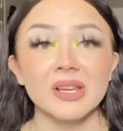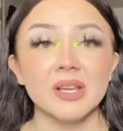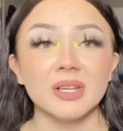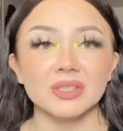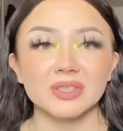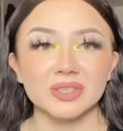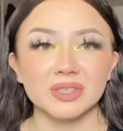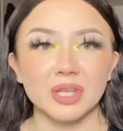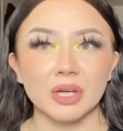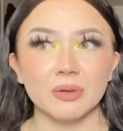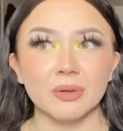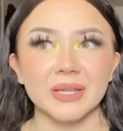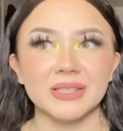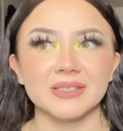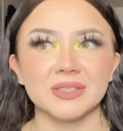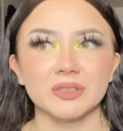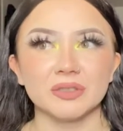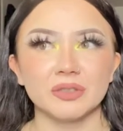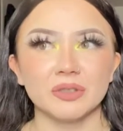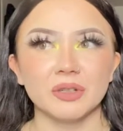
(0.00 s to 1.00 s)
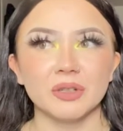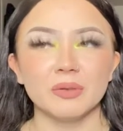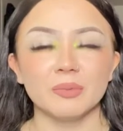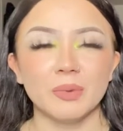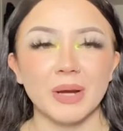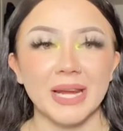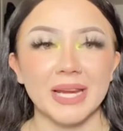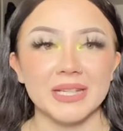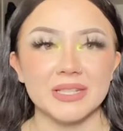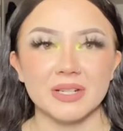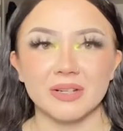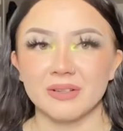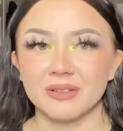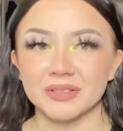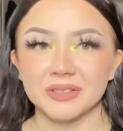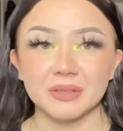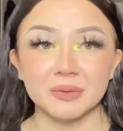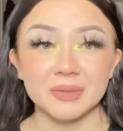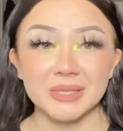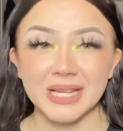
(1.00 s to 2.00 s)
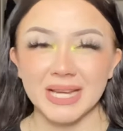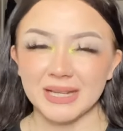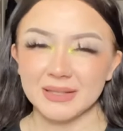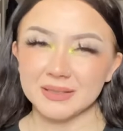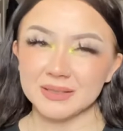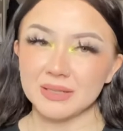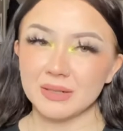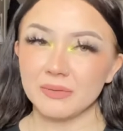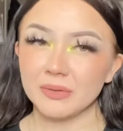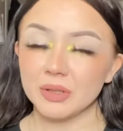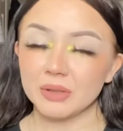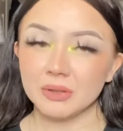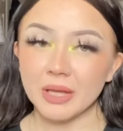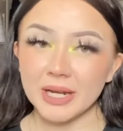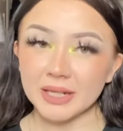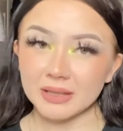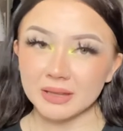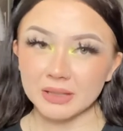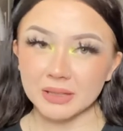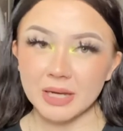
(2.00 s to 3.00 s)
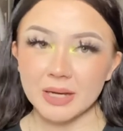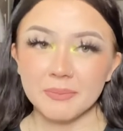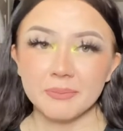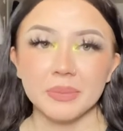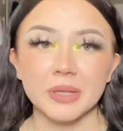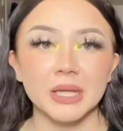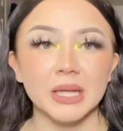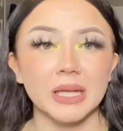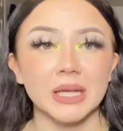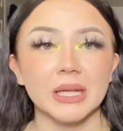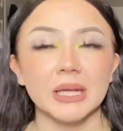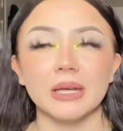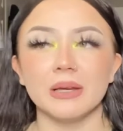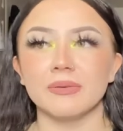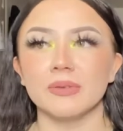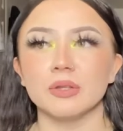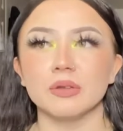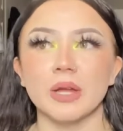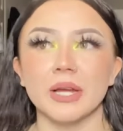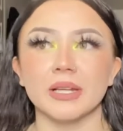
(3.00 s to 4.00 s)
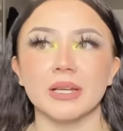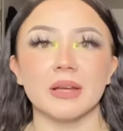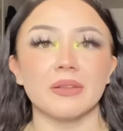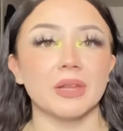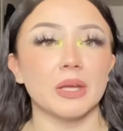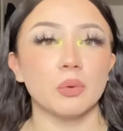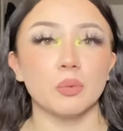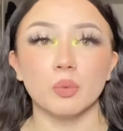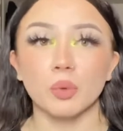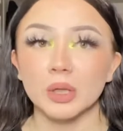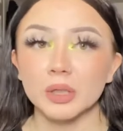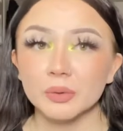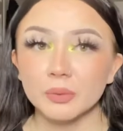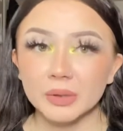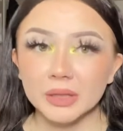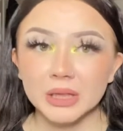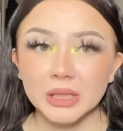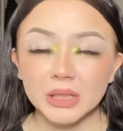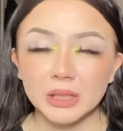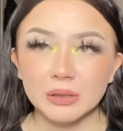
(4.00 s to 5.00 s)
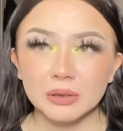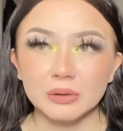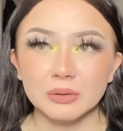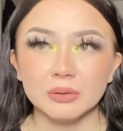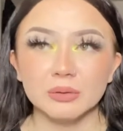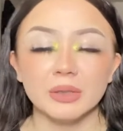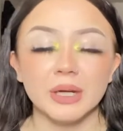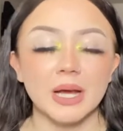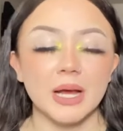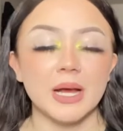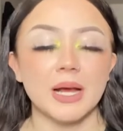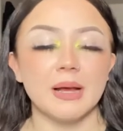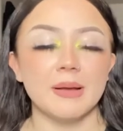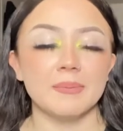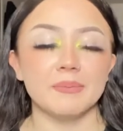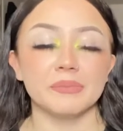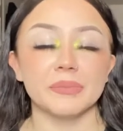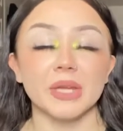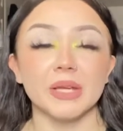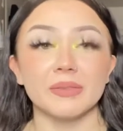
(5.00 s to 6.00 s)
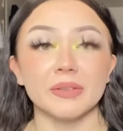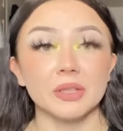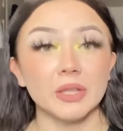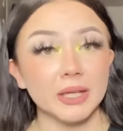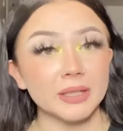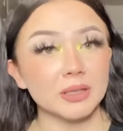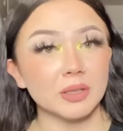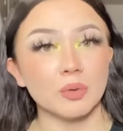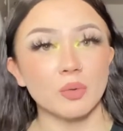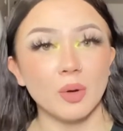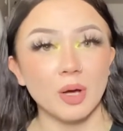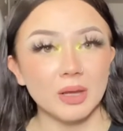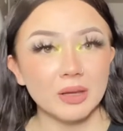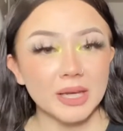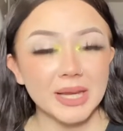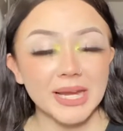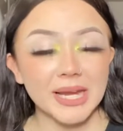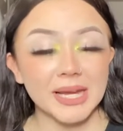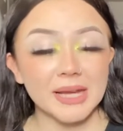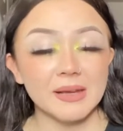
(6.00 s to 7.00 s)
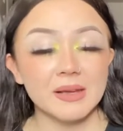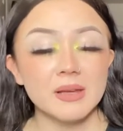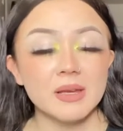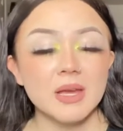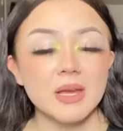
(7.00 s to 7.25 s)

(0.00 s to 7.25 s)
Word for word: So it's a good way to also test if you like the company, if you like how they work with you, um, if you like the quality.